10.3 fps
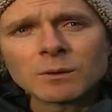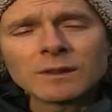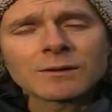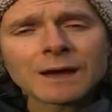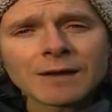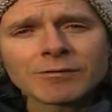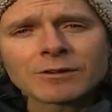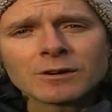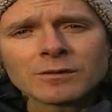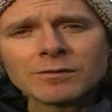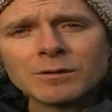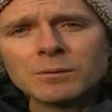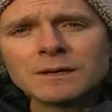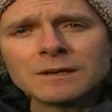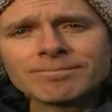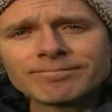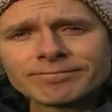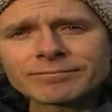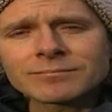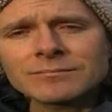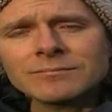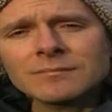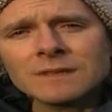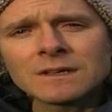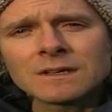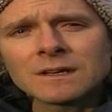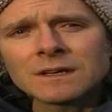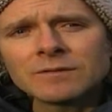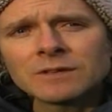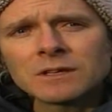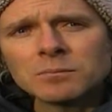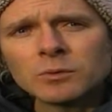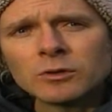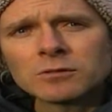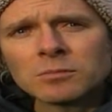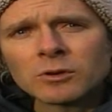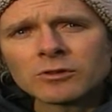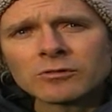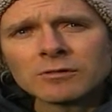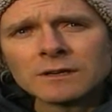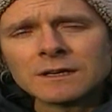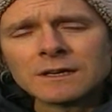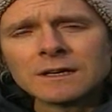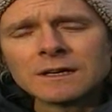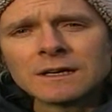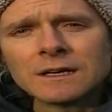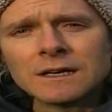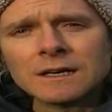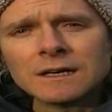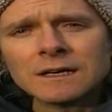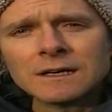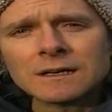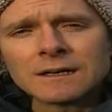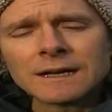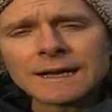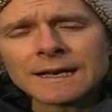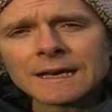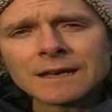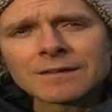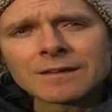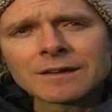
went to Africa for a bit and I lived in a Buddhist monastery uh, and